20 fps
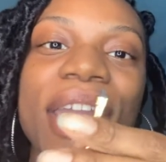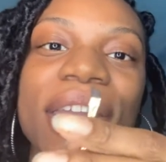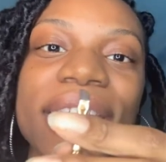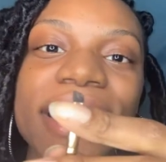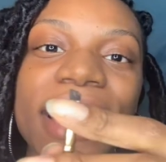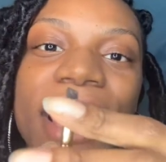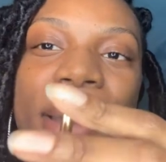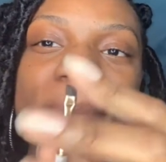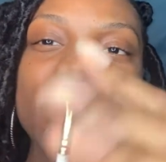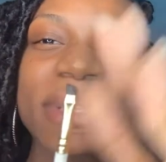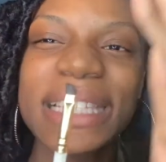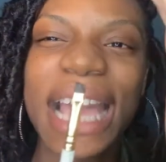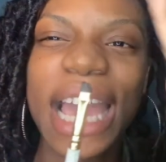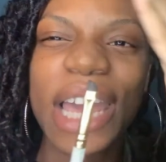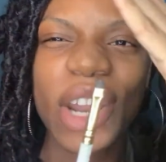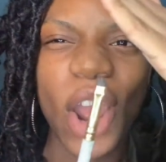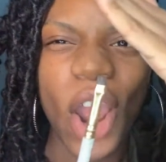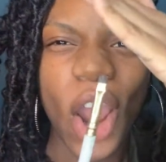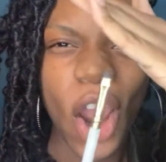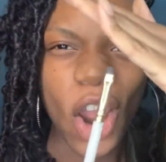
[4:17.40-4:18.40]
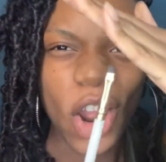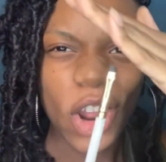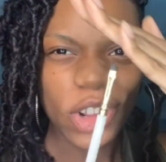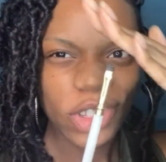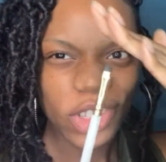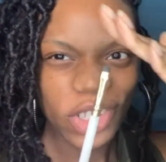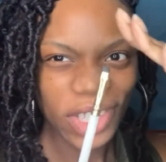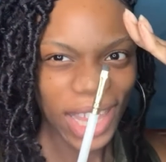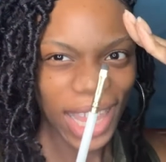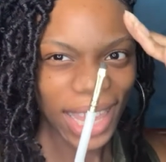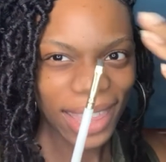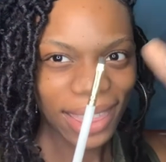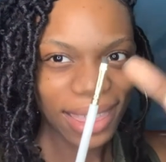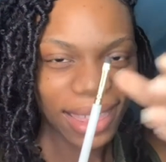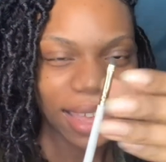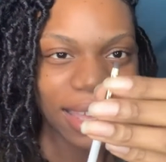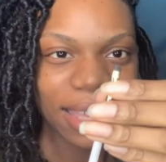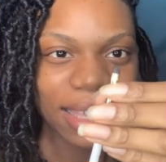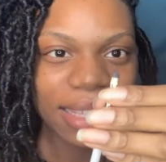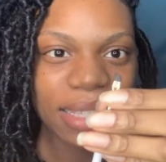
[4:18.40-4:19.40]
Yep, it's kind of arched like
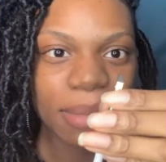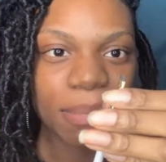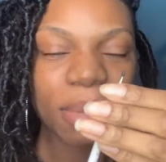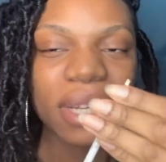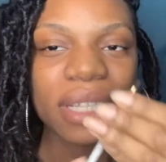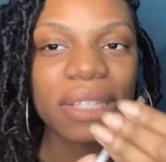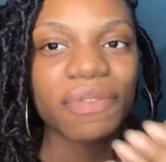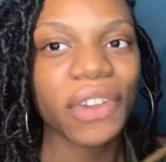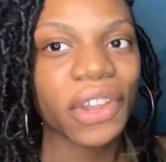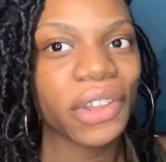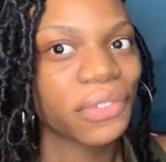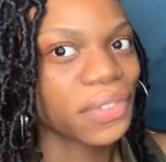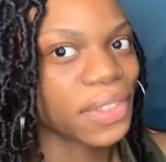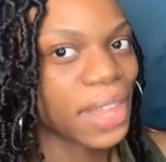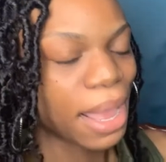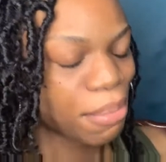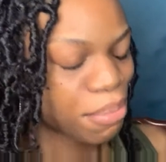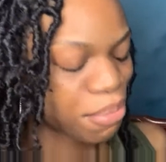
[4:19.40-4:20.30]
this, but it's very flat